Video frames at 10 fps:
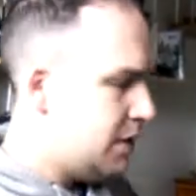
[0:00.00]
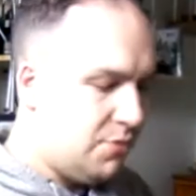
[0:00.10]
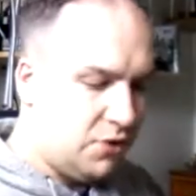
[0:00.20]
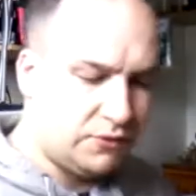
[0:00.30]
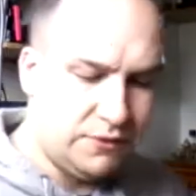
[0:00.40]

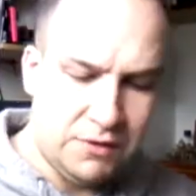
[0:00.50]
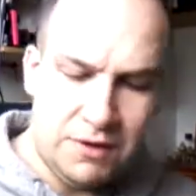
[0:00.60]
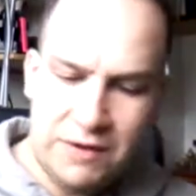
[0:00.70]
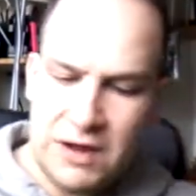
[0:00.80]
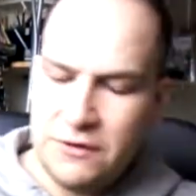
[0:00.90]
inbox review
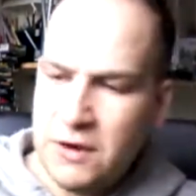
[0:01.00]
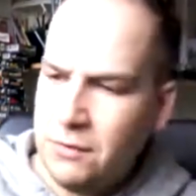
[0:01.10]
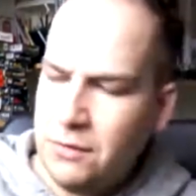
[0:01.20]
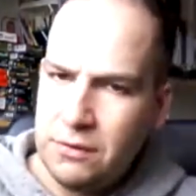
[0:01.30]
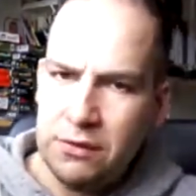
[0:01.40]
of, let us
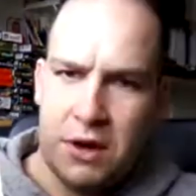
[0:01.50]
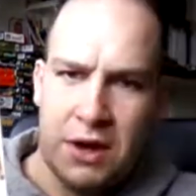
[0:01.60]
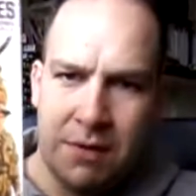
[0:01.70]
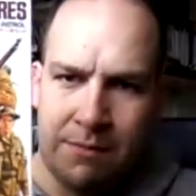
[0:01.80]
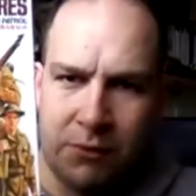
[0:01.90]
know.
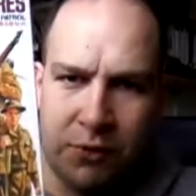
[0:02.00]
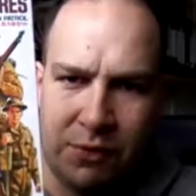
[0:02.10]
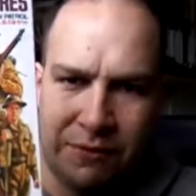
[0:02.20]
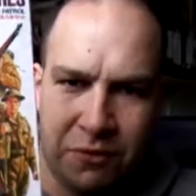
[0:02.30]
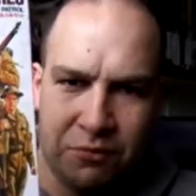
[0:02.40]
Another
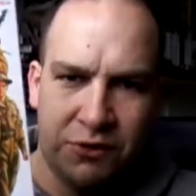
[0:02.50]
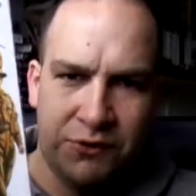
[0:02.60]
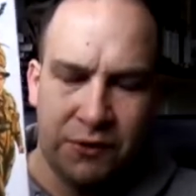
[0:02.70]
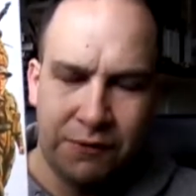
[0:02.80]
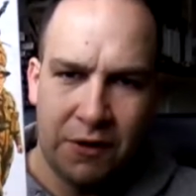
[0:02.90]
one for a
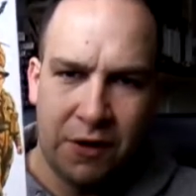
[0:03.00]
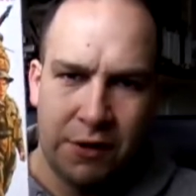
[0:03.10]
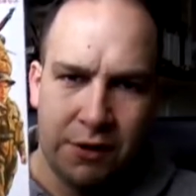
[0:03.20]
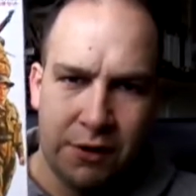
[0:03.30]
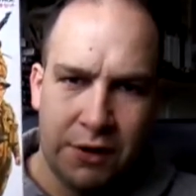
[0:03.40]
Bridge Too
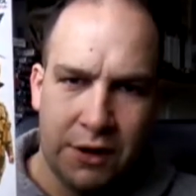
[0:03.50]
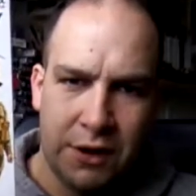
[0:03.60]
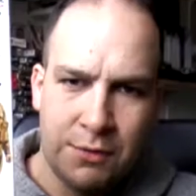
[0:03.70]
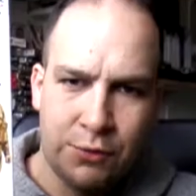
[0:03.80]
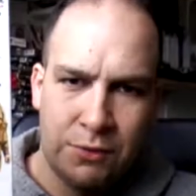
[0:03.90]
Far
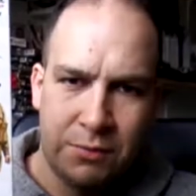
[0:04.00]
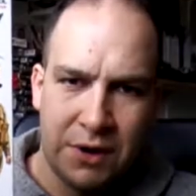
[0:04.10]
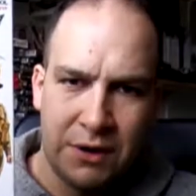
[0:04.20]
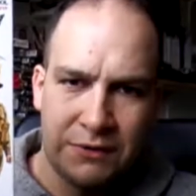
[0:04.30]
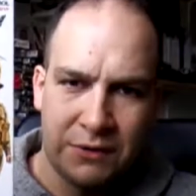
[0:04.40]
group
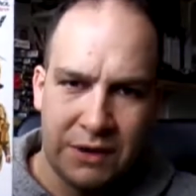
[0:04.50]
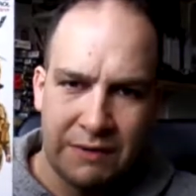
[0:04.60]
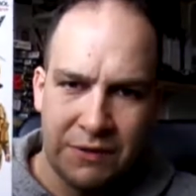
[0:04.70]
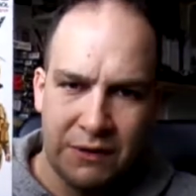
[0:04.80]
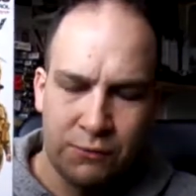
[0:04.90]
build. I'm going to
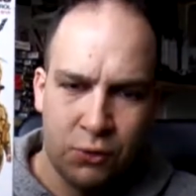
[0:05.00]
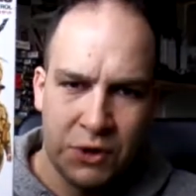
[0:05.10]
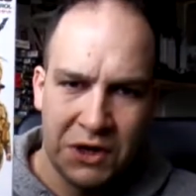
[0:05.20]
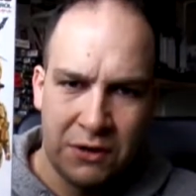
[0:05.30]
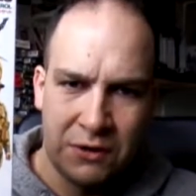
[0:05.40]
have these
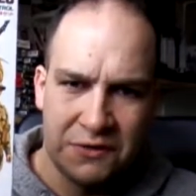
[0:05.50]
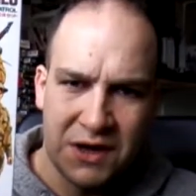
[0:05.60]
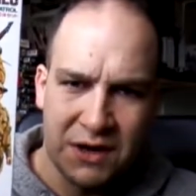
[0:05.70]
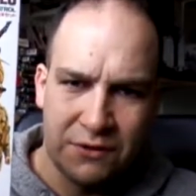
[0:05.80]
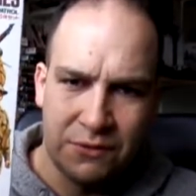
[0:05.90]
walking
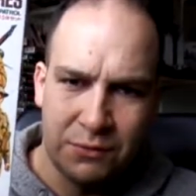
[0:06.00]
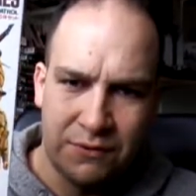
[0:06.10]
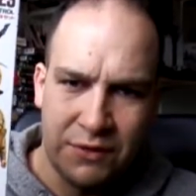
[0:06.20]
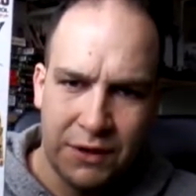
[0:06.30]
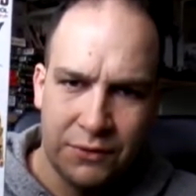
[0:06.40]
alongside some of
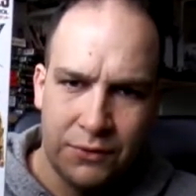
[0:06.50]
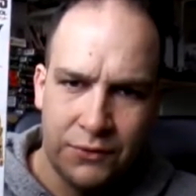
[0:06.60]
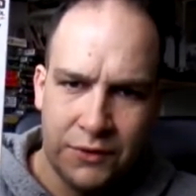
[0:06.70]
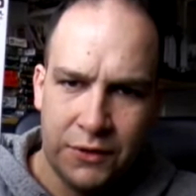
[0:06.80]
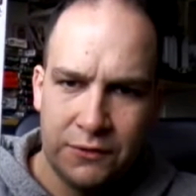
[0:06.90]
the
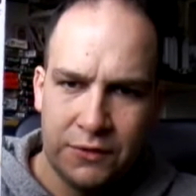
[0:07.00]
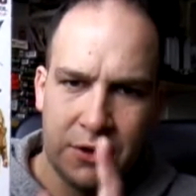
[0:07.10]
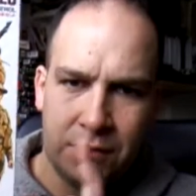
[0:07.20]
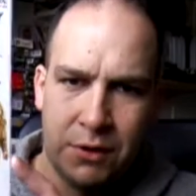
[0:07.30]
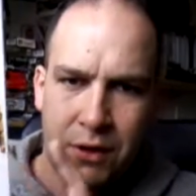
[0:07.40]
vehicles,
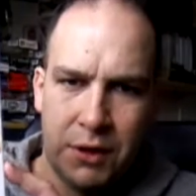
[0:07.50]
so